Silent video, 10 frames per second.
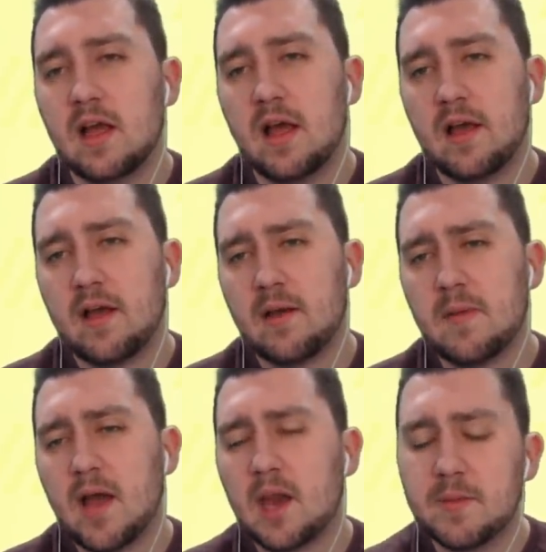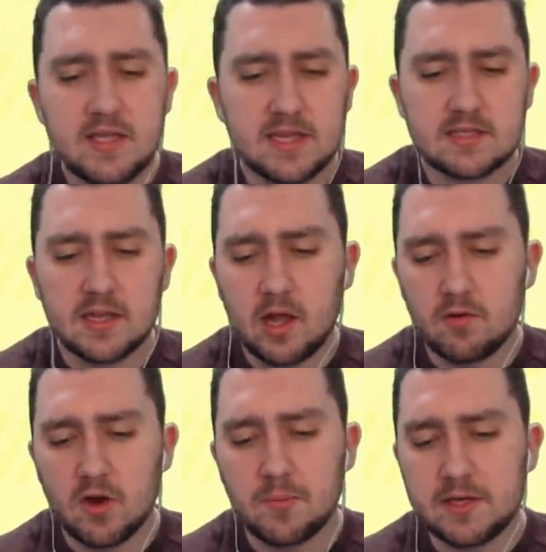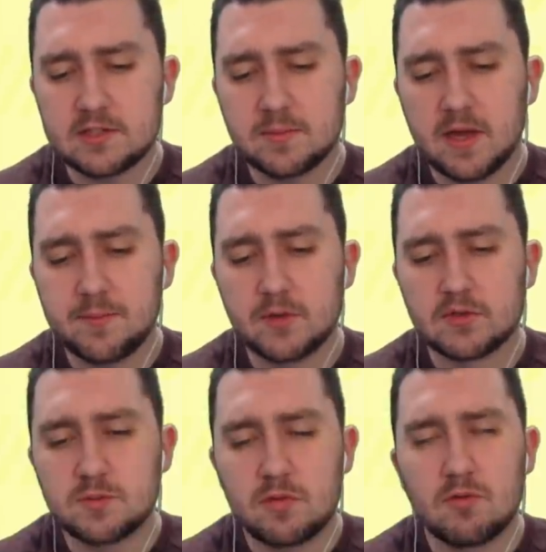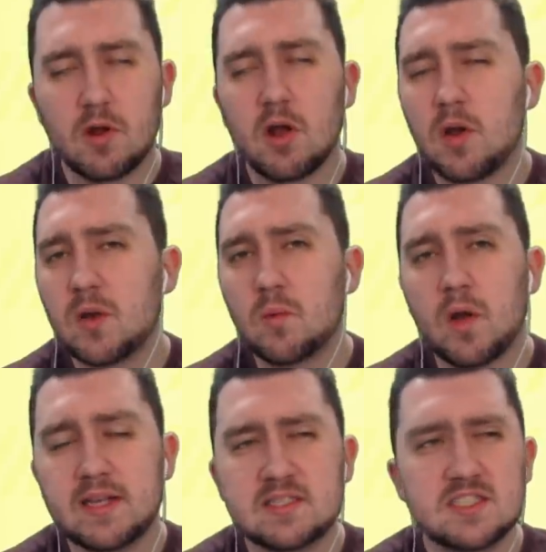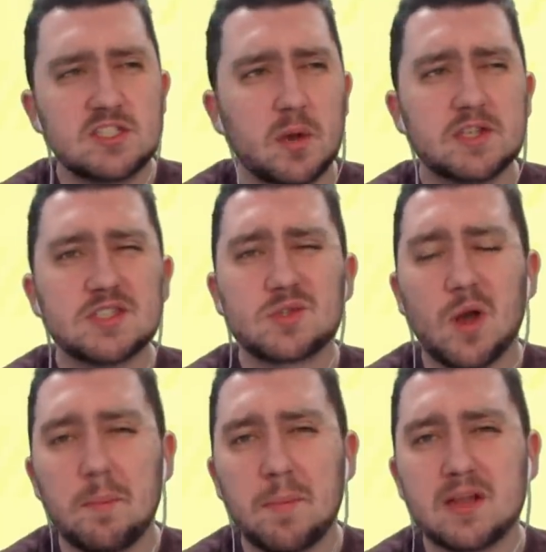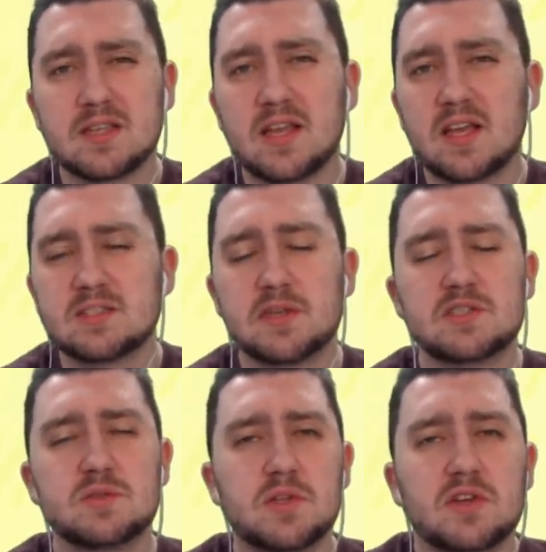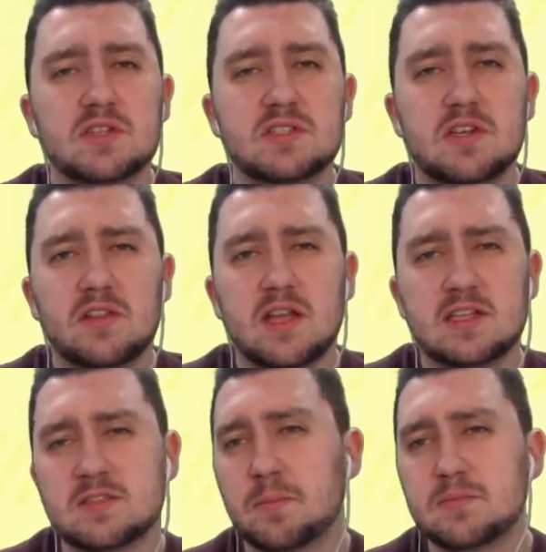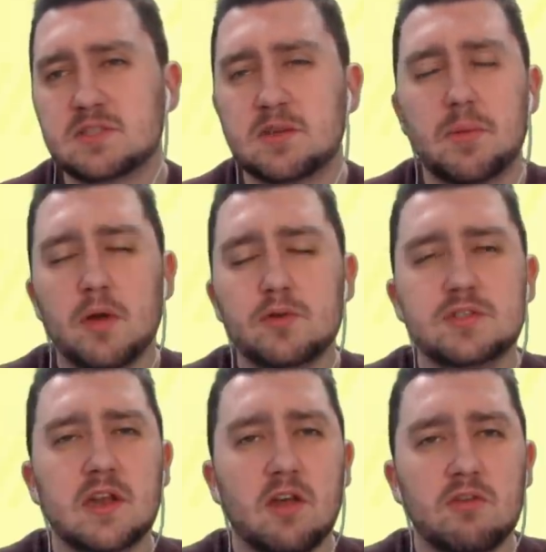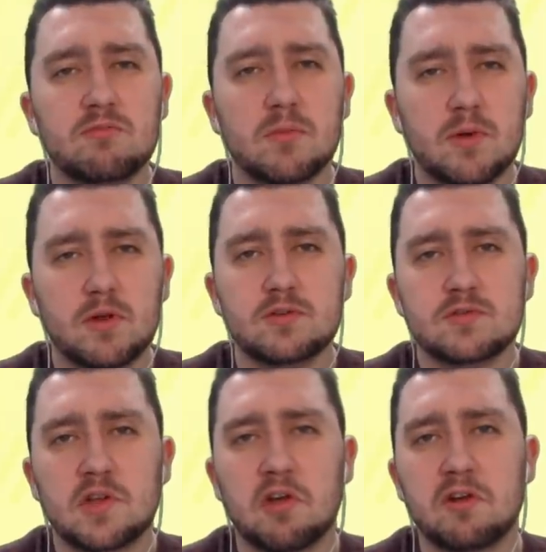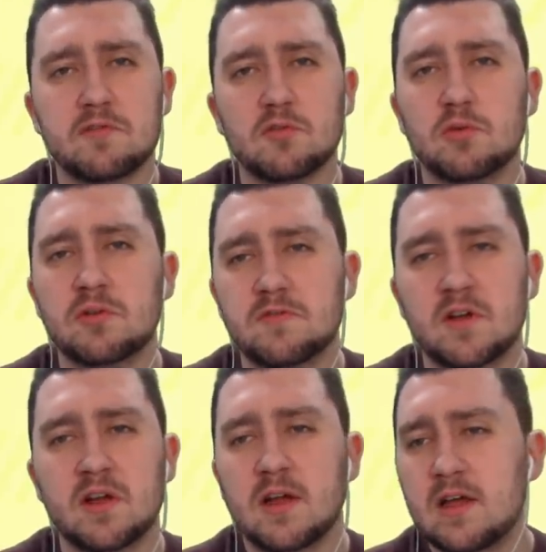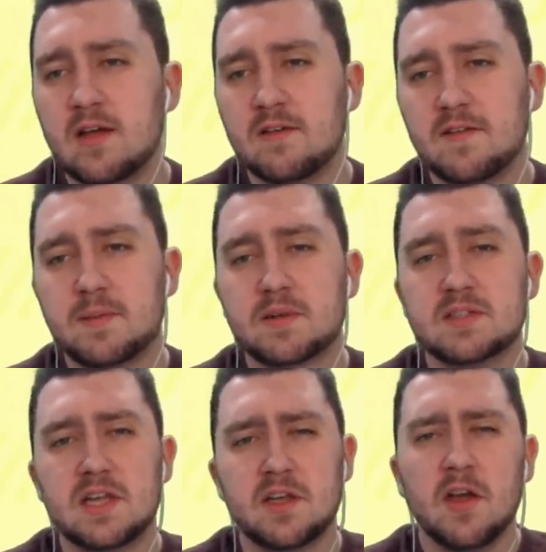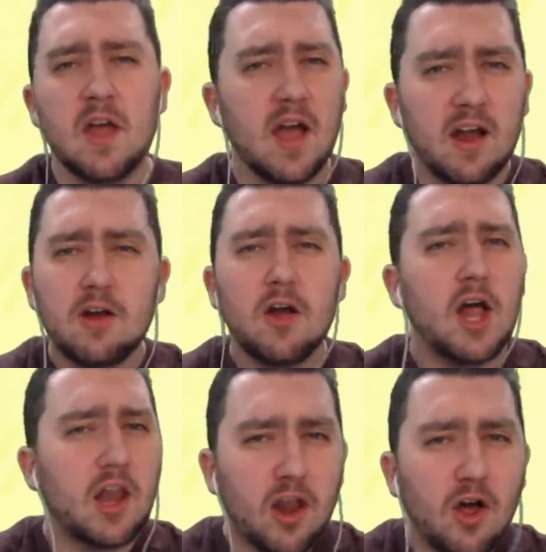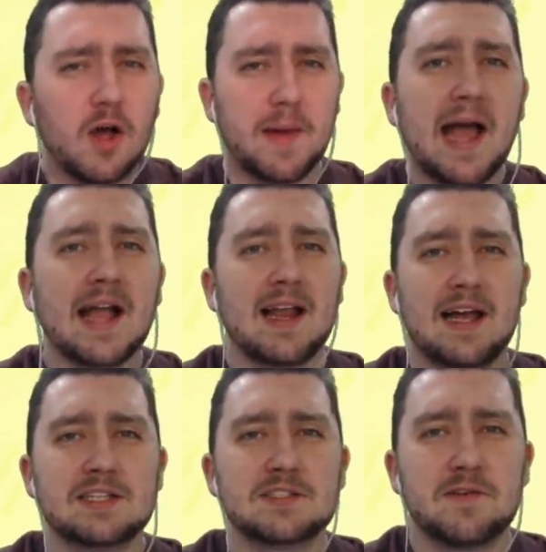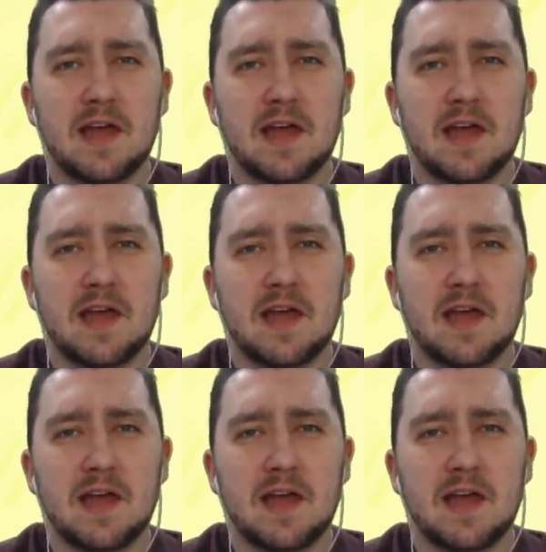And I mean, yesterday I wrote a piece about Emile Smith Rowe and why his situation is quite puzzling, especially when you consider that it's a supposed loan proposal going forward for Philippe Coutinho. And I got a lot of backlash for that